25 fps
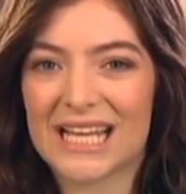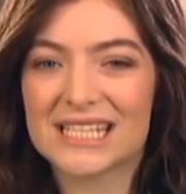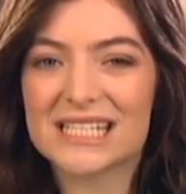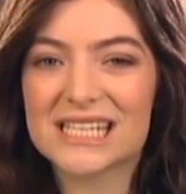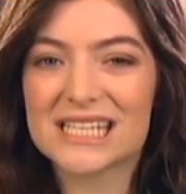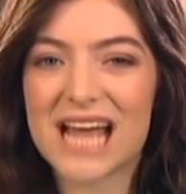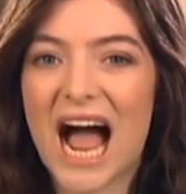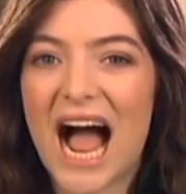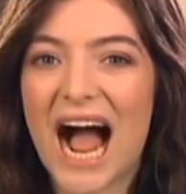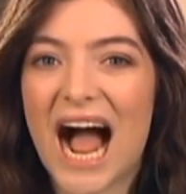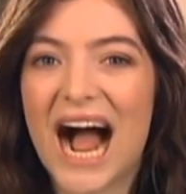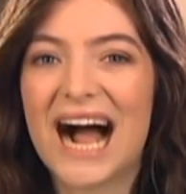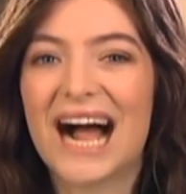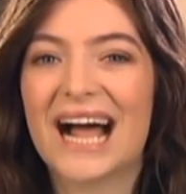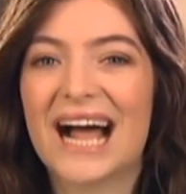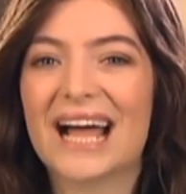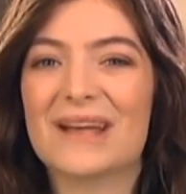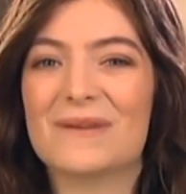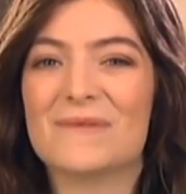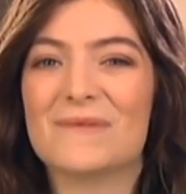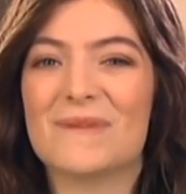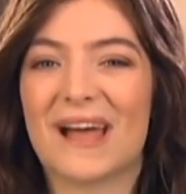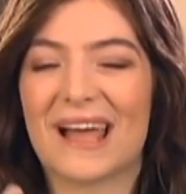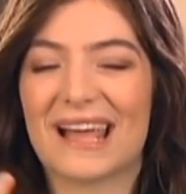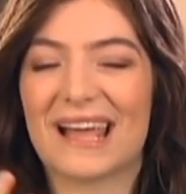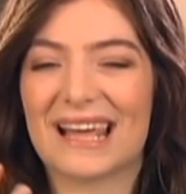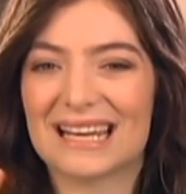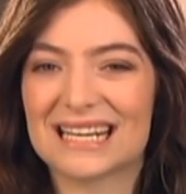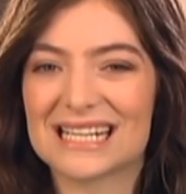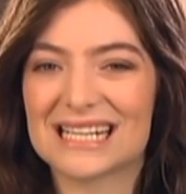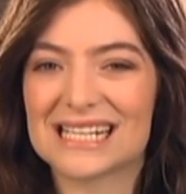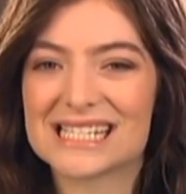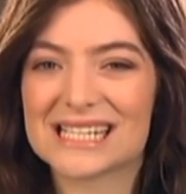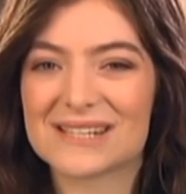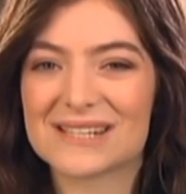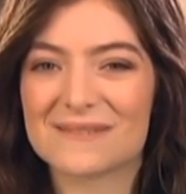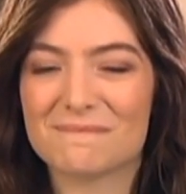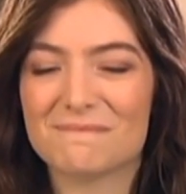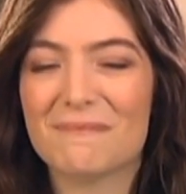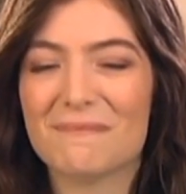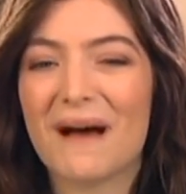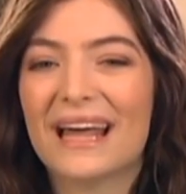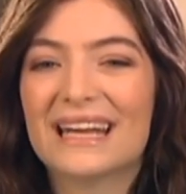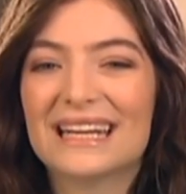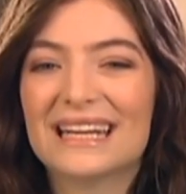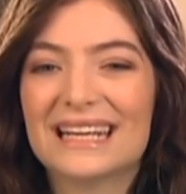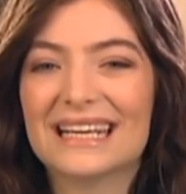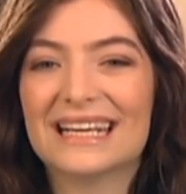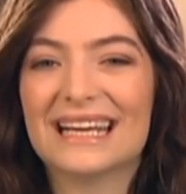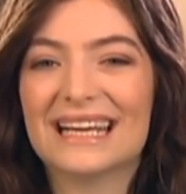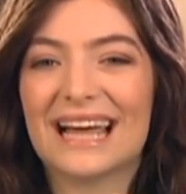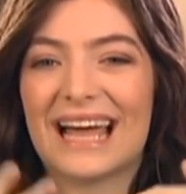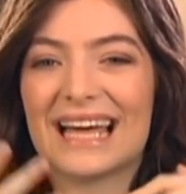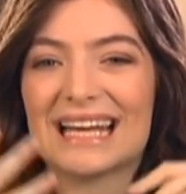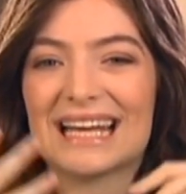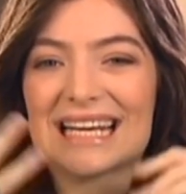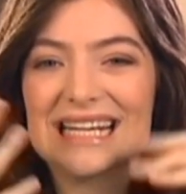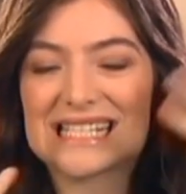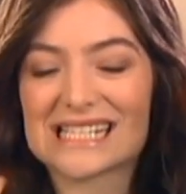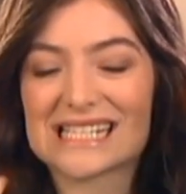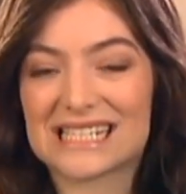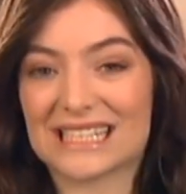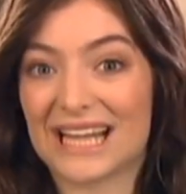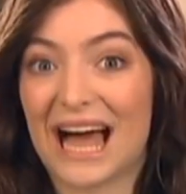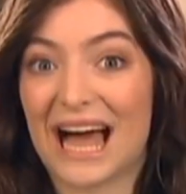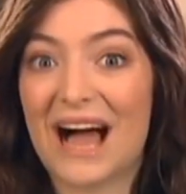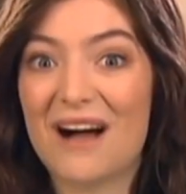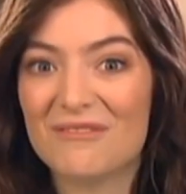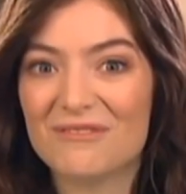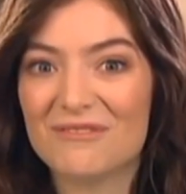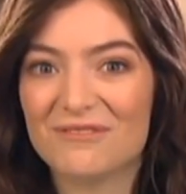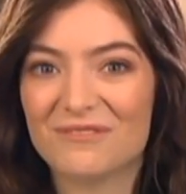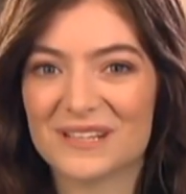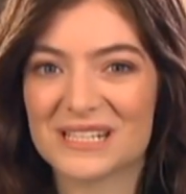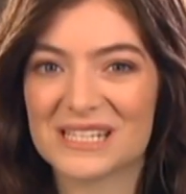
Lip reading: time and money and love